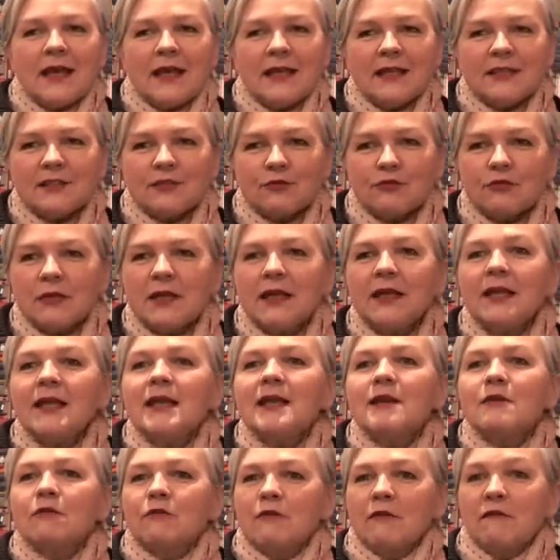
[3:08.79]
It's
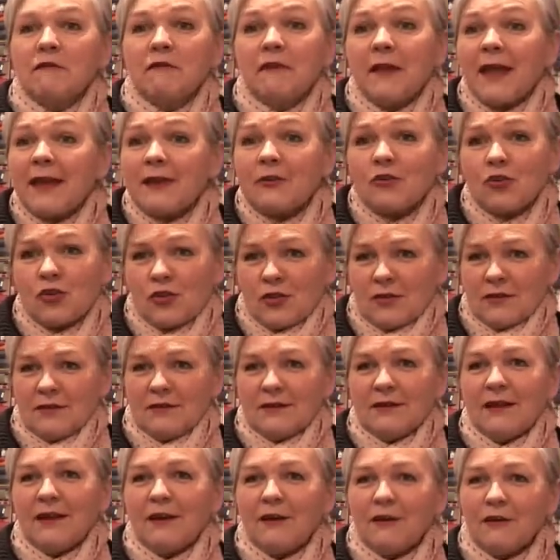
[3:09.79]
really a reflection
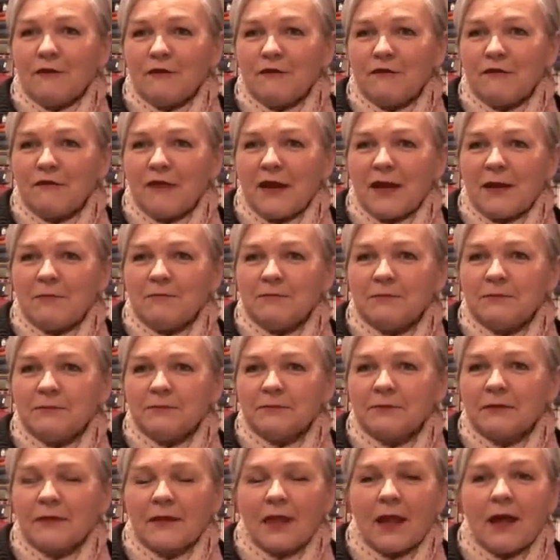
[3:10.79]
of
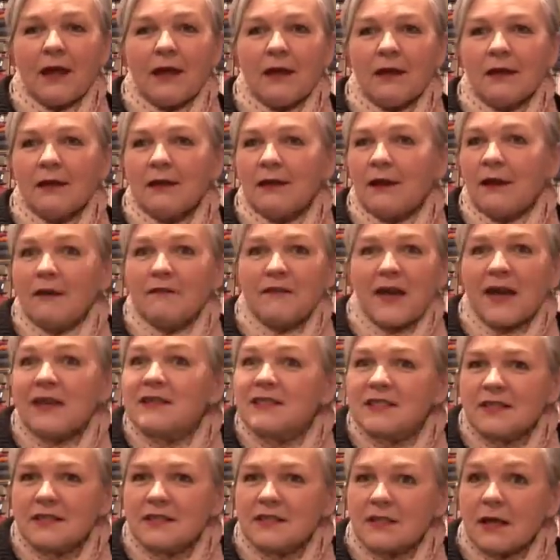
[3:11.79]

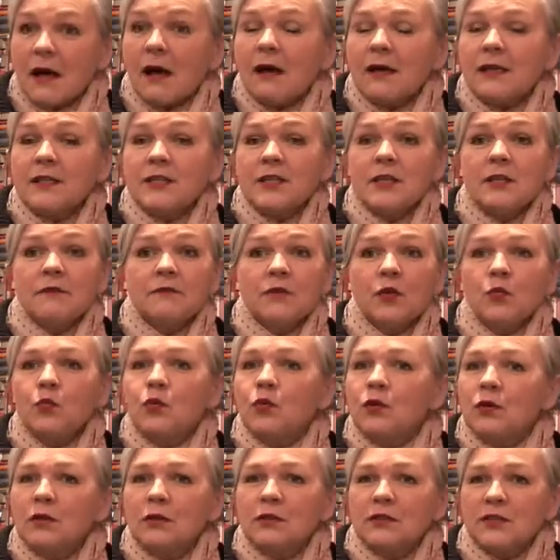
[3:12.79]
our society, of the
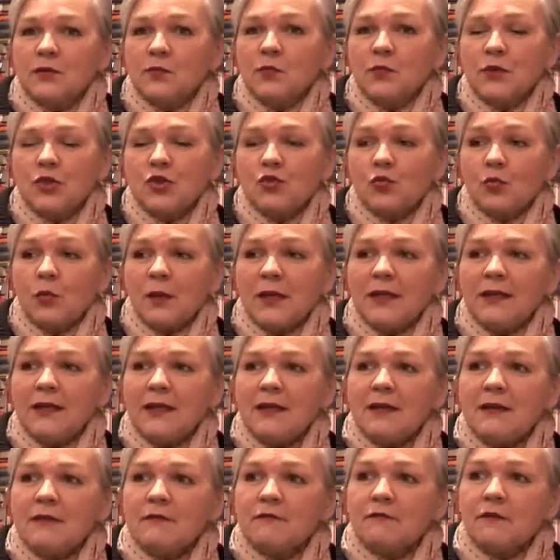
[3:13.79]
world in which we
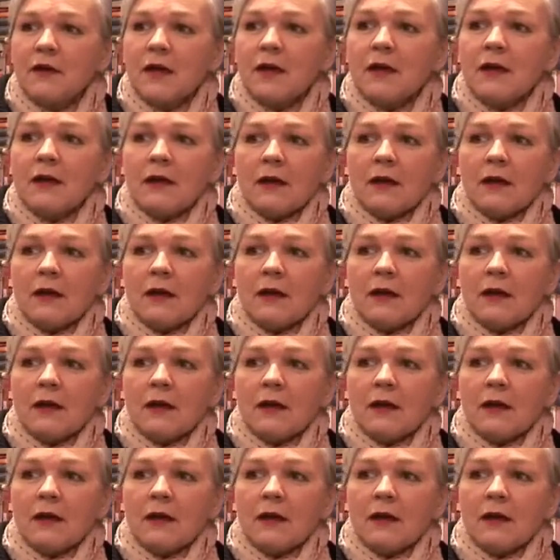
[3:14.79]
live,